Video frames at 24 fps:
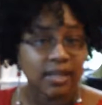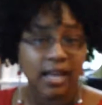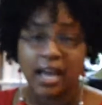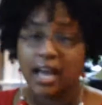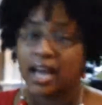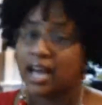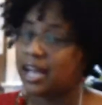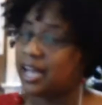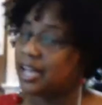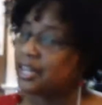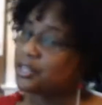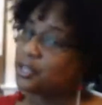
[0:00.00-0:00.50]

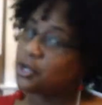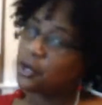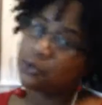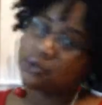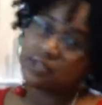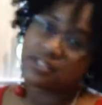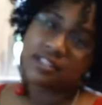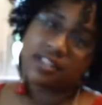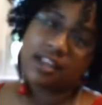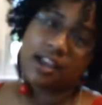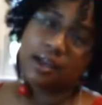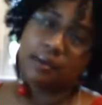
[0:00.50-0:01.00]
I know
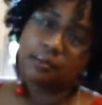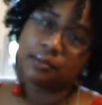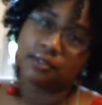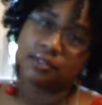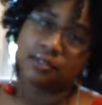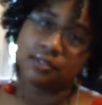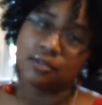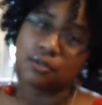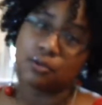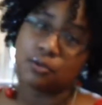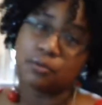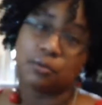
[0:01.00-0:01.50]
it's time
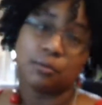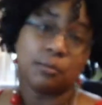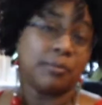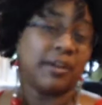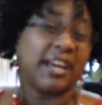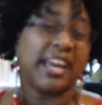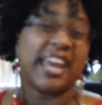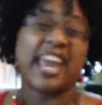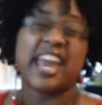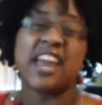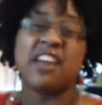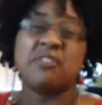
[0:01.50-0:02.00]
consuming, but
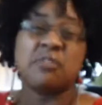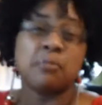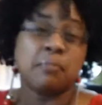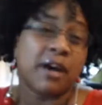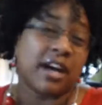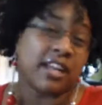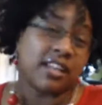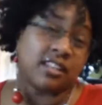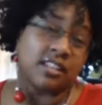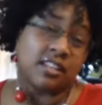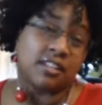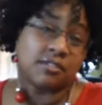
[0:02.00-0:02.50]

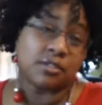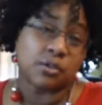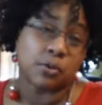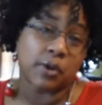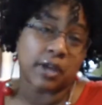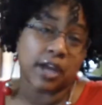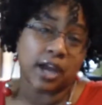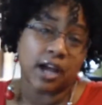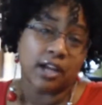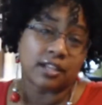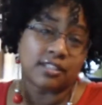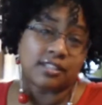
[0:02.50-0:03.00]
everybody loves the way
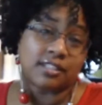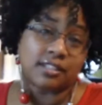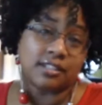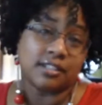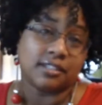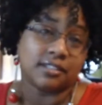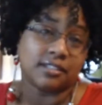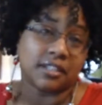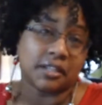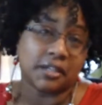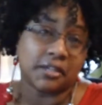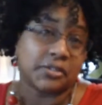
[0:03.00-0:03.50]
oxtail
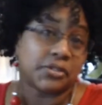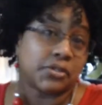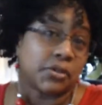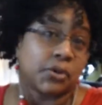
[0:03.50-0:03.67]
tastes,